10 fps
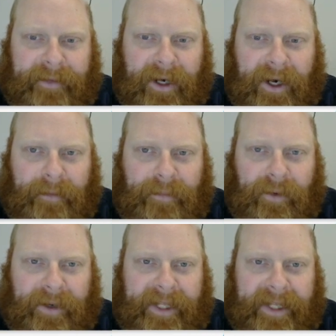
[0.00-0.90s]
a
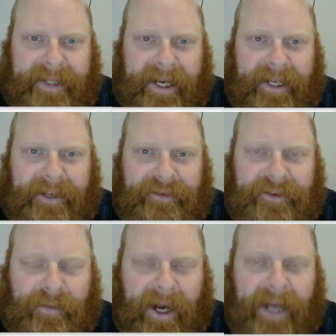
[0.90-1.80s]
board that's 8
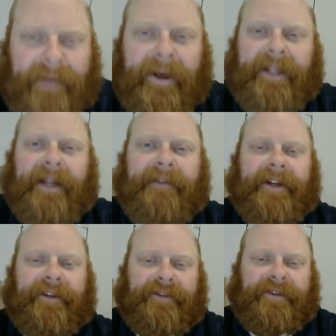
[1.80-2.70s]
inches wide by
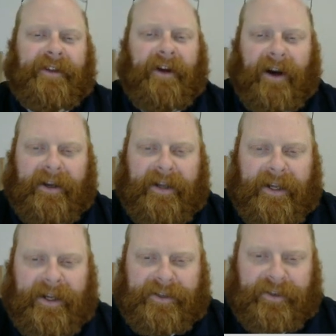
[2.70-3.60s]
11 inches long.
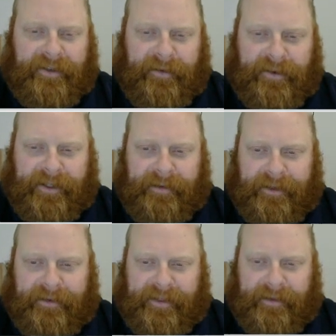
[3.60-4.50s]
So the first thing I'm
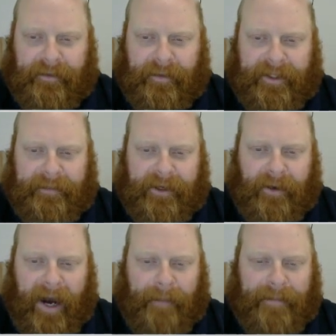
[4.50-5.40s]
going to do is I'm going to want them to
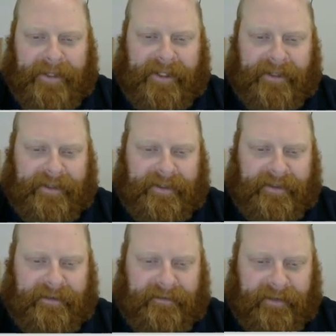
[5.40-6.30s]
go
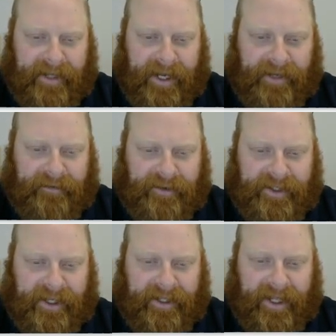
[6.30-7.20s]
opposites. Okay,
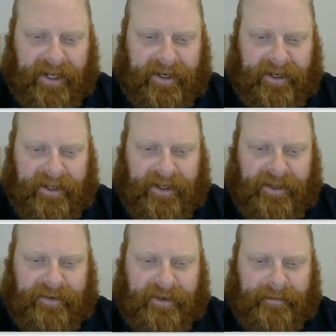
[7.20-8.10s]
just like that.
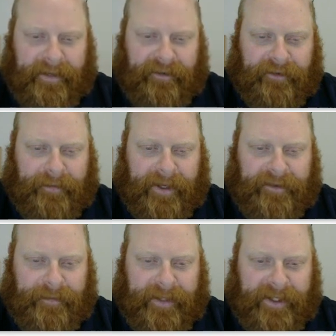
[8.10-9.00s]
So I'm going to make my
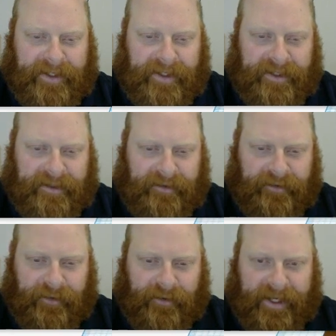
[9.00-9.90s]
2 pieces
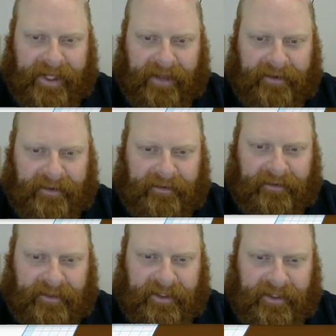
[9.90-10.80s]
join together
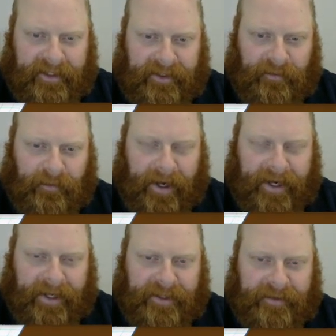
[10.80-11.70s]
right
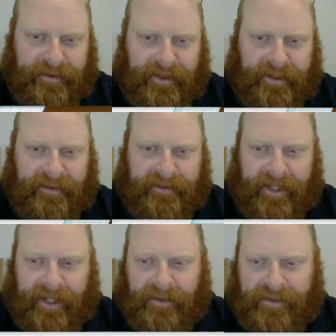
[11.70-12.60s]
next to each other.
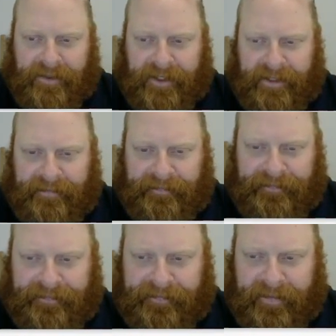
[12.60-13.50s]
That looks good.
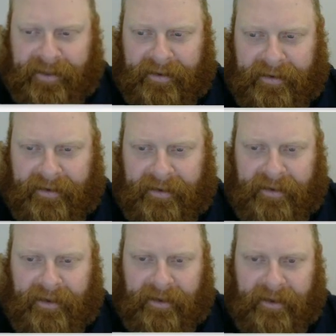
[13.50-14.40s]

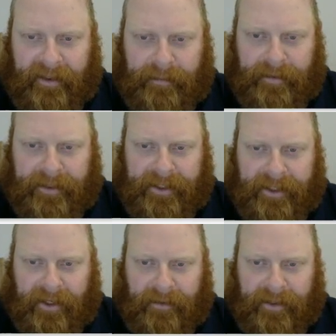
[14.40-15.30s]
I'm going to put the
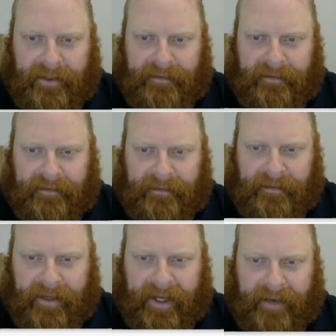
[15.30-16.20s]
dark one
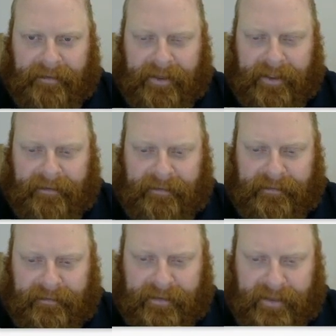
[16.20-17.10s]
right after it.
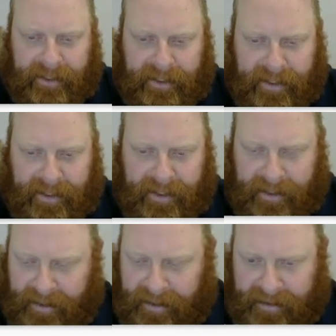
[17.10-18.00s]

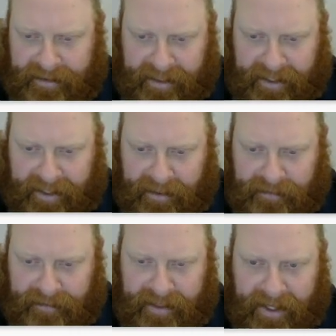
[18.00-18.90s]
Looks like I
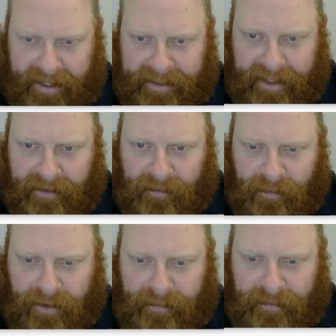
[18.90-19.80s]
got to knock it down
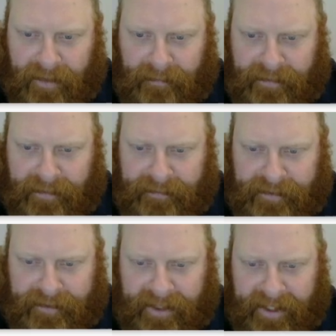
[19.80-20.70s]
1 bump
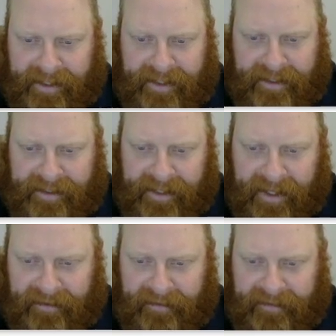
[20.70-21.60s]
so that it sits
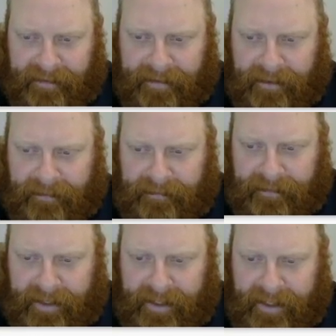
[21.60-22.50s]
together. There we go.
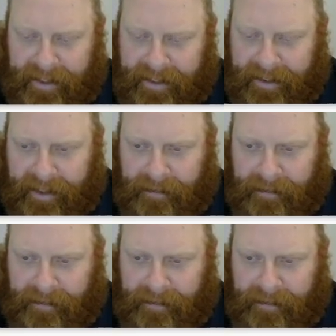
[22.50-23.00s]
And then I'll